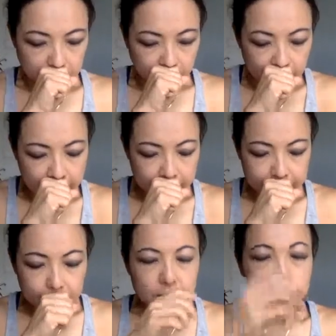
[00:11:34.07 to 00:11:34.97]

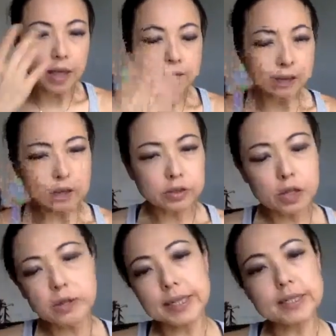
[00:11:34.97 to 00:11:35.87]
so I first
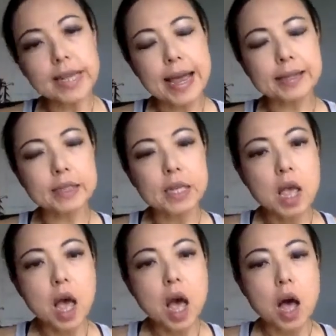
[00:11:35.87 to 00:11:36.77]
noticed that
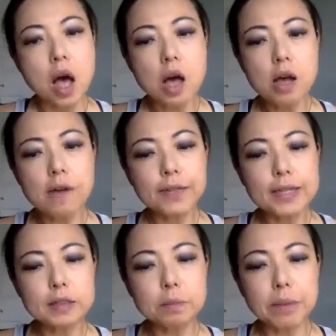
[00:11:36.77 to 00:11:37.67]
all of
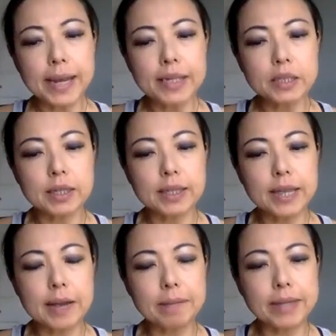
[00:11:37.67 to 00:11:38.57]
this patient
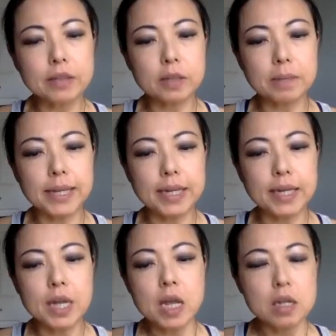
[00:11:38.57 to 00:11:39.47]
coming to me
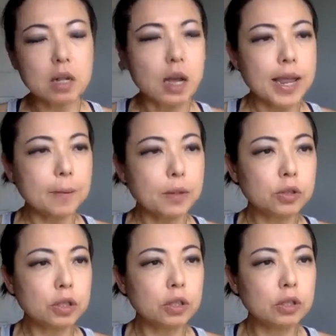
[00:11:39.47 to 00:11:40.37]
not able
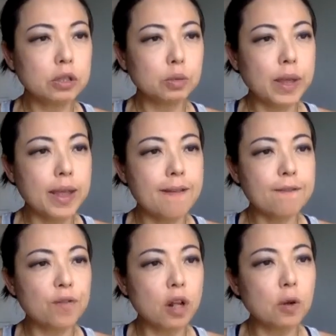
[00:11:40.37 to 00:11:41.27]
to lose weight,
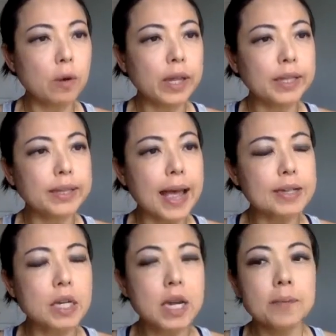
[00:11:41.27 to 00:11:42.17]
following that
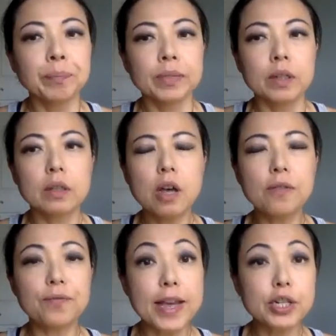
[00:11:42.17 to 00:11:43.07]

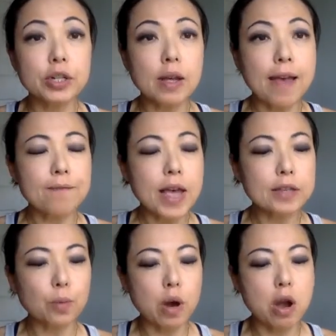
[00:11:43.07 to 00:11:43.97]
conventional
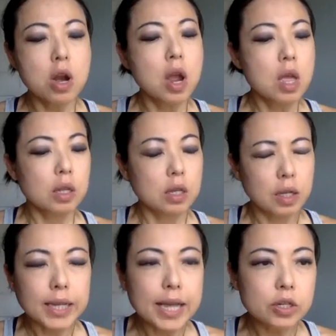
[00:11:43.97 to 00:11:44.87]
advice where you
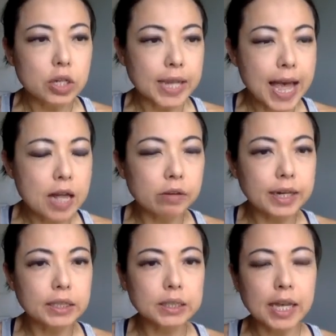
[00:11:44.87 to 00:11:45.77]
cut your
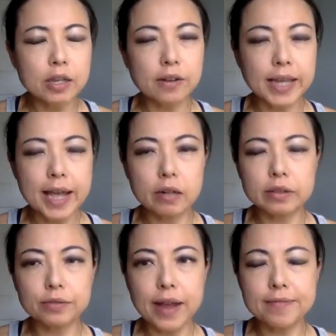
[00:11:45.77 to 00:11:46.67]
calories
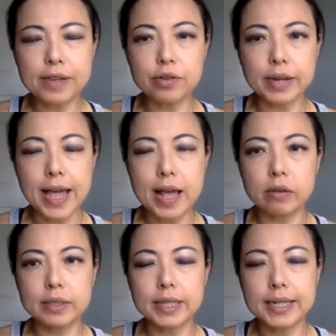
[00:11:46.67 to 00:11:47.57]
500
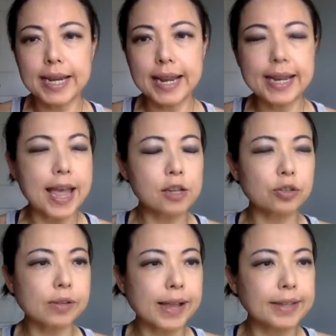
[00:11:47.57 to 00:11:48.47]
calories a day,
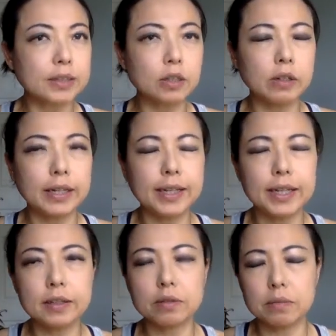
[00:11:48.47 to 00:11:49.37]
exercise
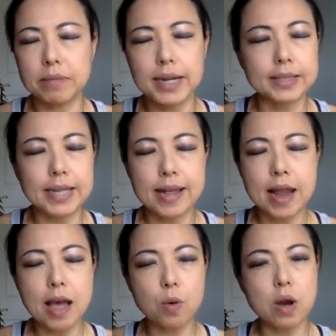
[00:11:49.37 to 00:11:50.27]
30 minutes an
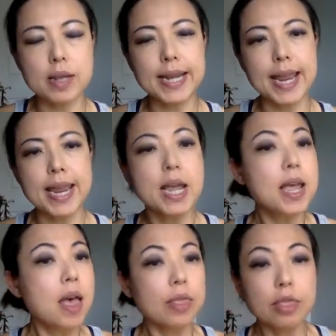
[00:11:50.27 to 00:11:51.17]
hour a day.
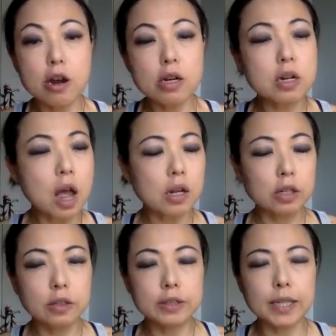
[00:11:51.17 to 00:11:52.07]
They're not
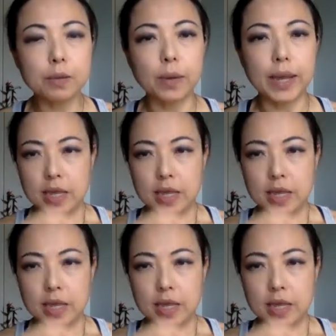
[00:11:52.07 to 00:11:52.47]
losing weight.